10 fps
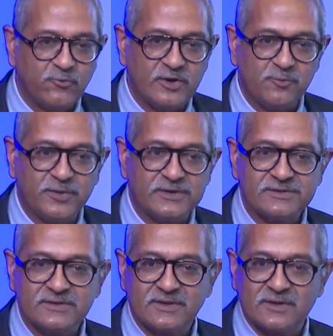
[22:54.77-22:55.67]

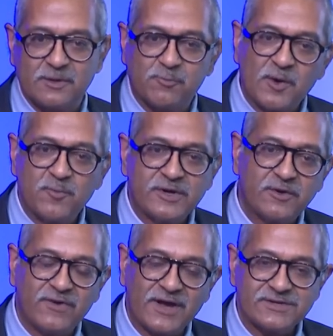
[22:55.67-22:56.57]
Philippines Department
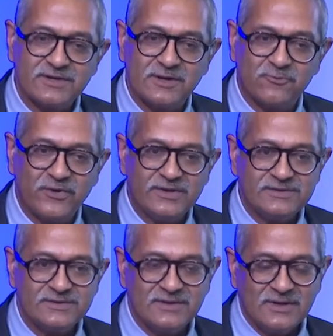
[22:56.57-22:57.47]
of National
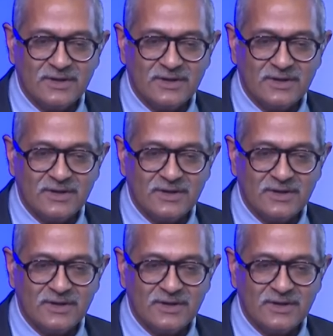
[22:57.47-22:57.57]
Defense.